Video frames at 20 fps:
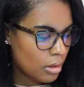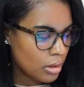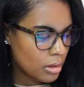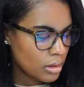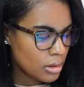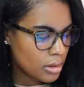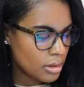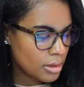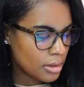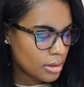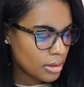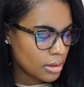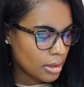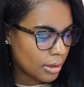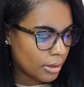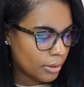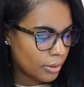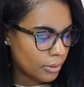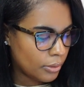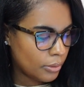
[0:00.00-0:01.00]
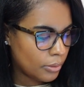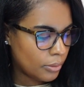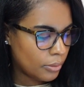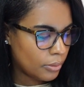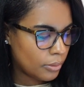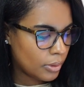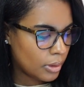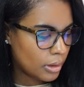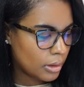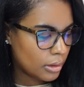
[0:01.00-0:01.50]

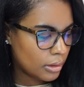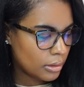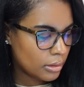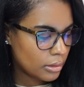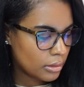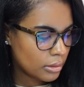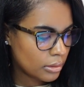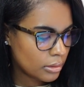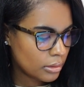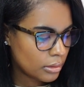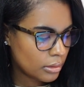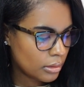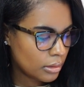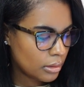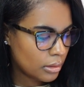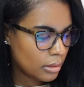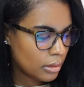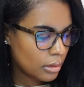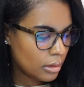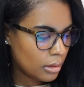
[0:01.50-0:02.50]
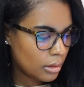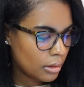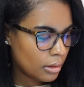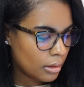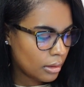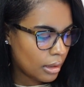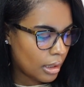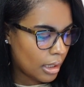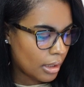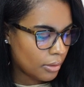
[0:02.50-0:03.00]
So
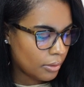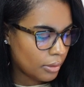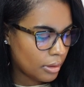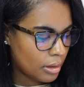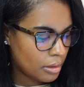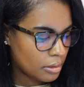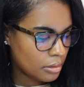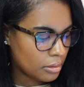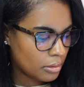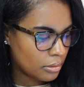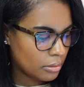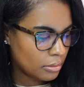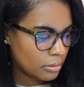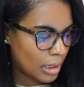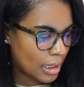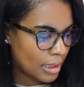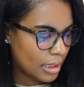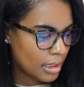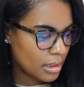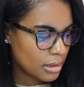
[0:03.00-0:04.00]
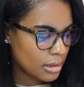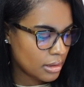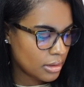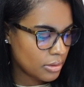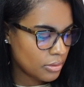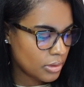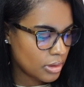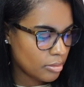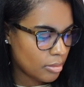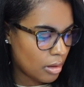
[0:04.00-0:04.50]
I don't know. I think it's just
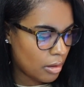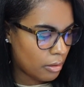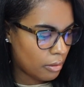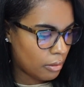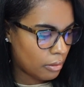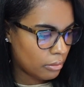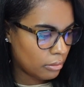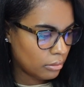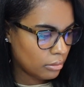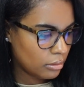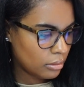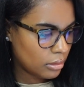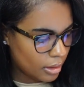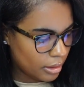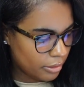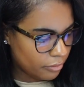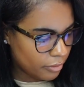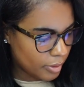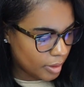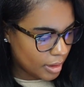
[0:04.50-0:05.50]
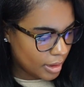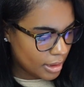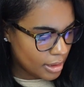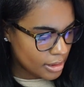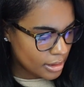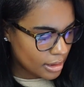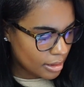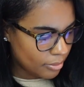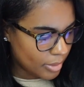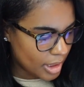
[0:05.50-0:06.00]
too small. Then for
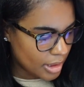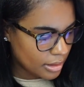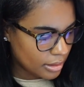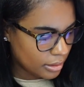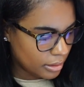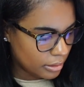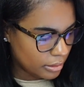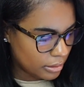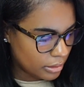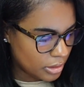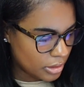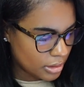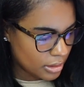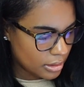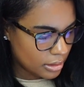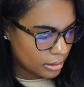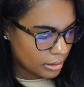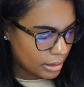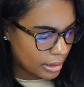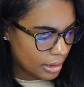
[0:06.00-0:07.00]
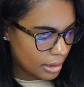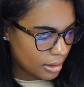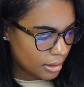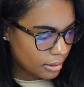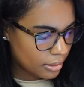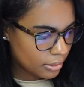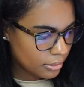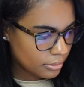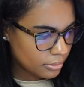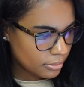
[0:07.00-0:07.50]
these, they basically look just alike,
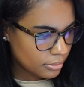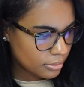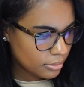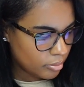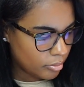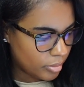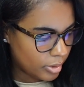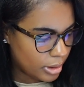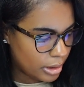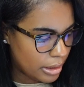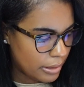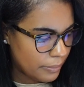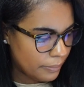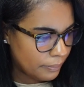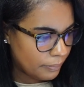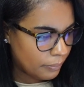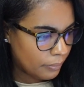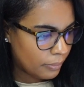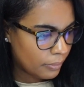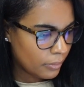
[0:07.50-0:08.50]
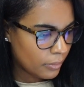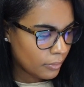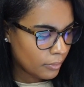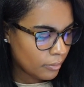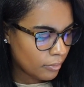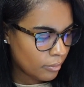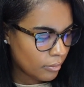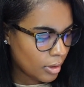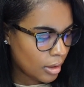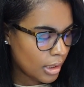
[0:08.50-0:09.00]
but
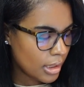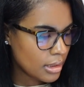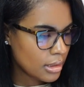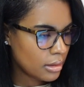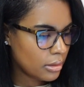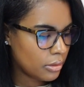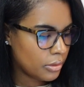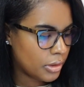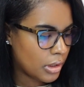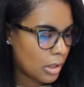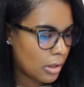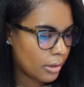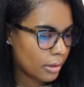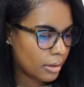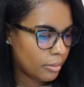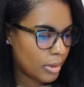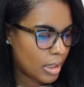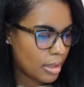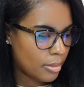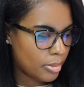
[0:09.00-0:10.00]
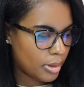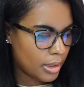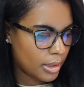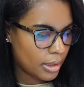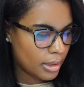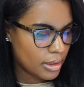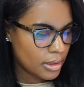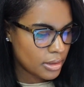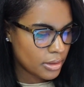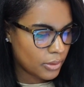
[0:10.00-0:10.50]
it's a little dark in my
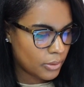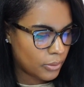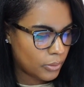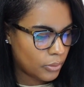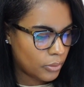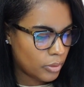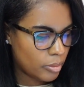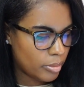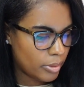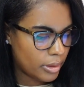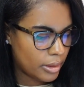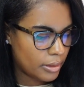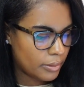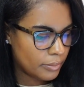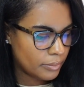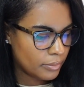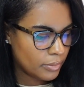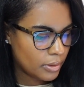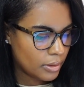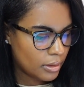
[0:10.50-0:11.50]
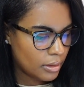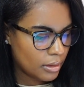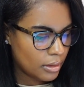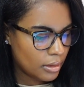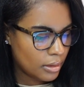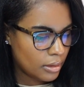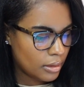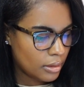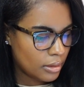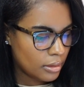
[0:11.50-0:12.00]
opinion. It's cool, but
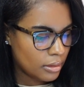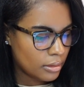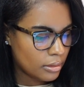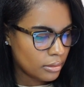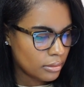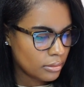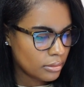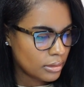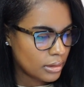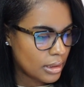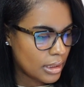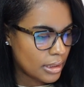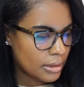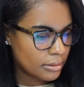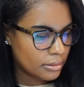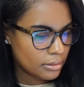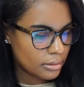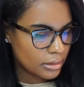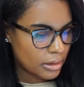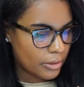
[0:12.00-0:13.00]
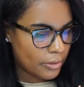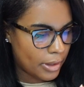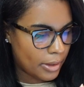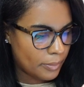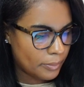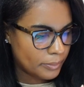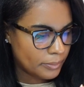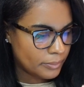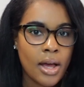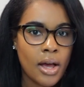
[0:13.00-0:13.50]
it's all right.
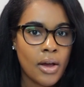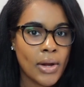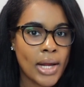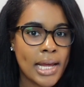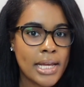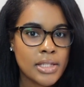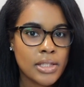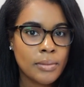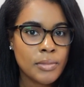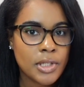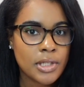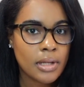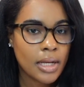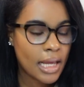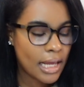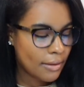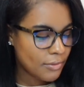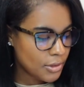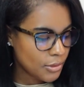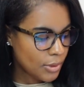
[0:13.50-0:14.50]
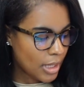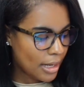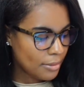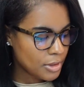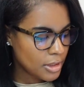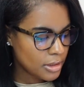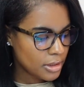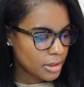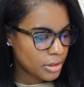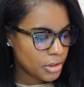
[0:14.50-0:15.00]
Okay, so I'm just gonna have two
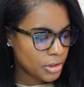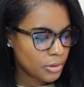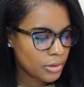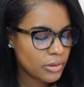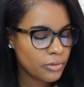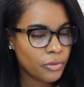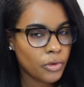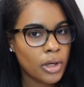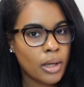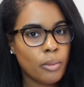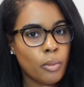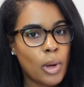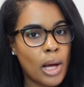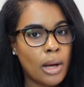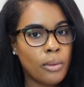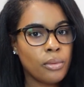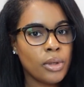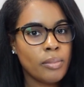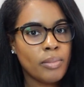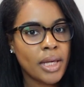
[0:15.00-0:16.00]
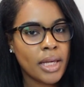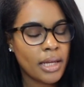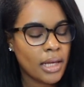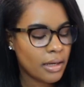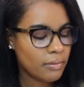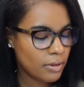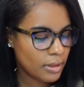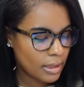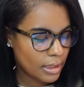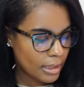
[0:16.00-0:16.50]
options to choose from while we pick
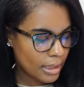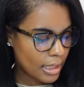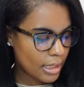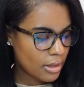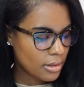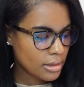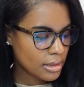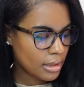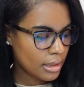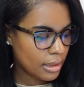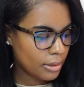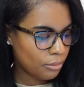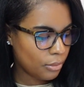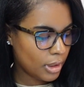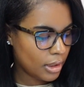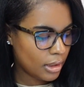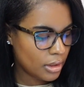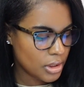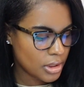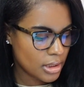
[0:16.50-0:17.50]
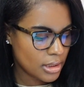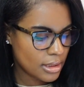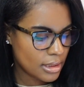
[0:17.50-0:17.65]
everything else, and then we can just